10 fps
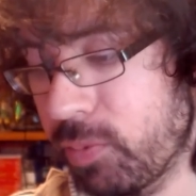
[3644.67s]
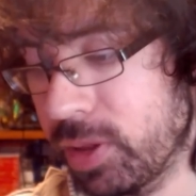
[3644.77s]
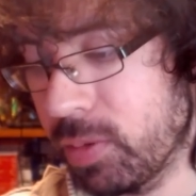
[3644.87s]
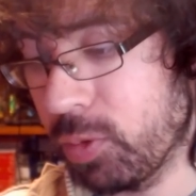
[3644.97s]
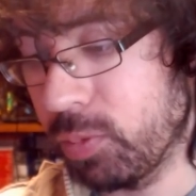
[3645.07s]
in the
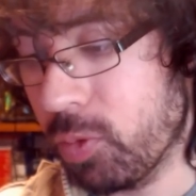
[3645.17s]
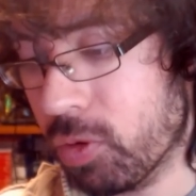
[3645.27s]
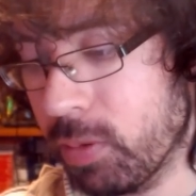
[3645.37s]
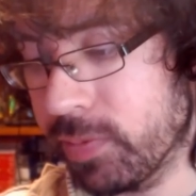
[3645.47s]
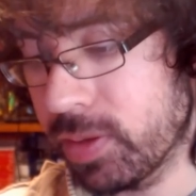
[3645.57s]
recent World
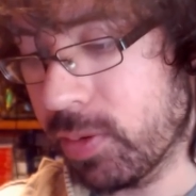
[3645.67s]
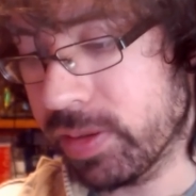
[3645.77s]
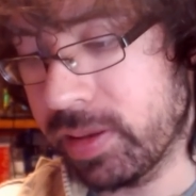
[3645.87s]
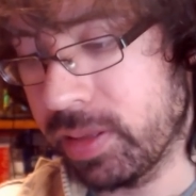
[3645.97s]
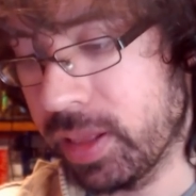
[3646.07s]
War, with the notes
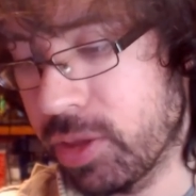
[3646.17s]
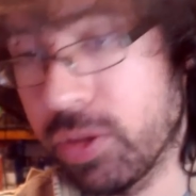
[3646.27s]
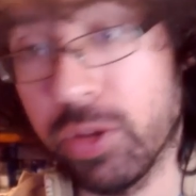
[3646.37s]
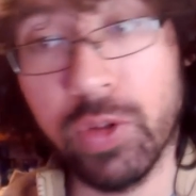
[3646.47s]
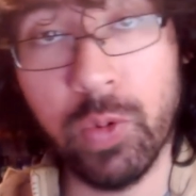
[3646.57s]
detailing the
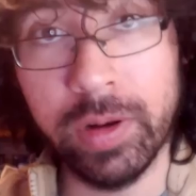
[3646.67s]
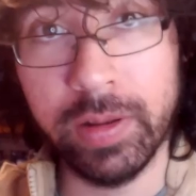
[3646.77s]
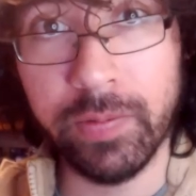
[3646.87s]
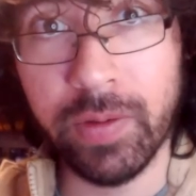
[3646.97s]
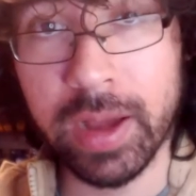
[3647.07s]
legend destroyed
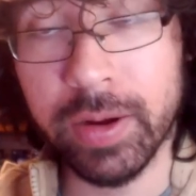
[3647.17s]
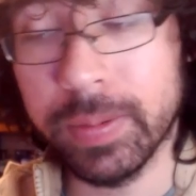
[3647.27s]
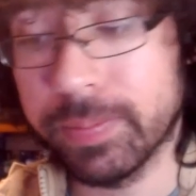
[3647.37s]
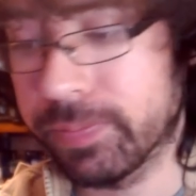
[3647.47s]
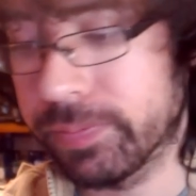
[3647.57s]
in a fire.